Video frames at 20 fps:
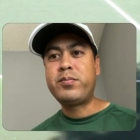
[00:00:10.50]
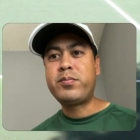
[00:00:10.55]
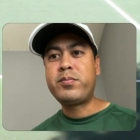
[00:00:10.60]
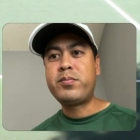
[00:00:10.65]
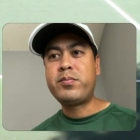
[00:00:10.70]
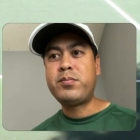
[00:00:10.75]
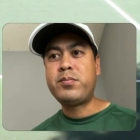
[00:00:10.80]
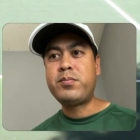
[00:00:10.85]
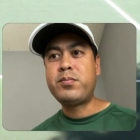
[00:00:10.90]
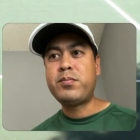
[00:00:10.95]

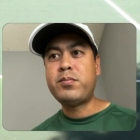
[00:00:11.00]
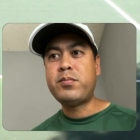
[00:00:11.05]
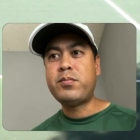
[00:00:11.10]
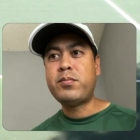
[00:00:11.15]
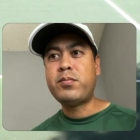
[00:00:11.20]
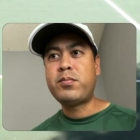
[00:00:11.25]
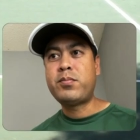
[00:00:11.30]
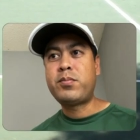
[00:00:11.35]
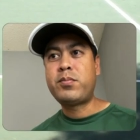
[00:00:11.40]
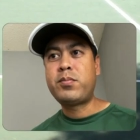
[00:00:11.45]

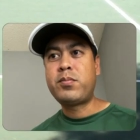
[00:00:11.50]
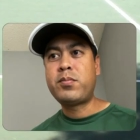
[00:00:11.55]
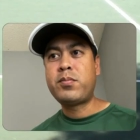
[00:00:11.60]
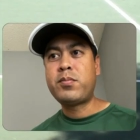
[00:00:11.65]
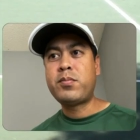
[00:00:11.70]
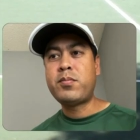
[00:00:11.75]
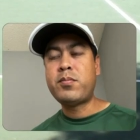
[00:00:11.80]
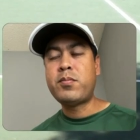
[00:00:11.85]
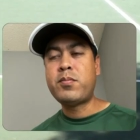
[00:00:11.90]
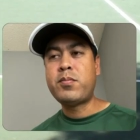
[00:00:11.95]

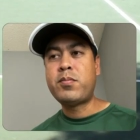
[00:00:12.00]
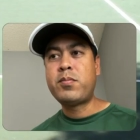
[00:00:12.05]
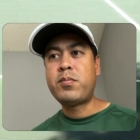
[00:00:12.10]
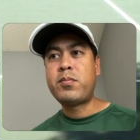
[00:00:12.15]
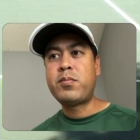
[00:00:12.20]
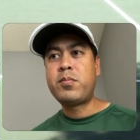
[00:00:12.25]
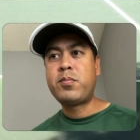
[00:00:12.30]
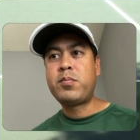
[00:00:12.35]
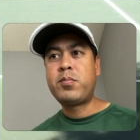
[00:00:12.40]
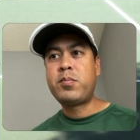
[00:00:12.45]

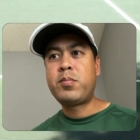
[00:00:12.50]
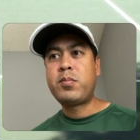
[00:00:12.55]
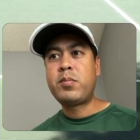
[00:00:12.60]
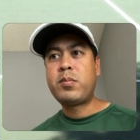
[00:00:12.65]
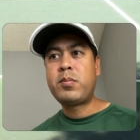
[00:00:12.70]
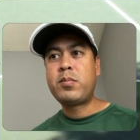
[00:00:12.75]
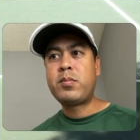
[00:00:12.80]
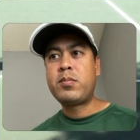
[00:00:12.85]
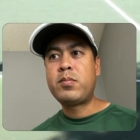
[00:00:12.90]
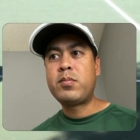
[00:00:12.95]

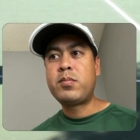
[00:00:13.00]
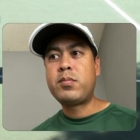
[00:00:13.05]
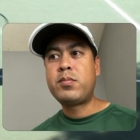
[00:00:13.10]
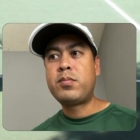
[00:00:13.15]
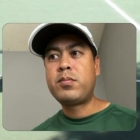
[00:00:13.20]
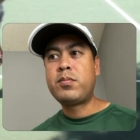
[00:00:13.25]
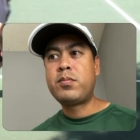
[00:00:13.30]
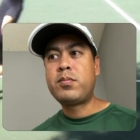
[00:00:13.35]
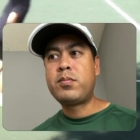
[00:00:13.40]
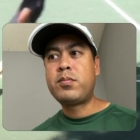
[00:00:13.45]

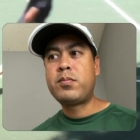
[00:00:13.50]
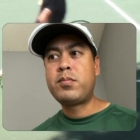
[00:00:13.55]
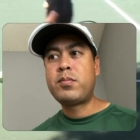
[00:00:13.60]
Nothing is said.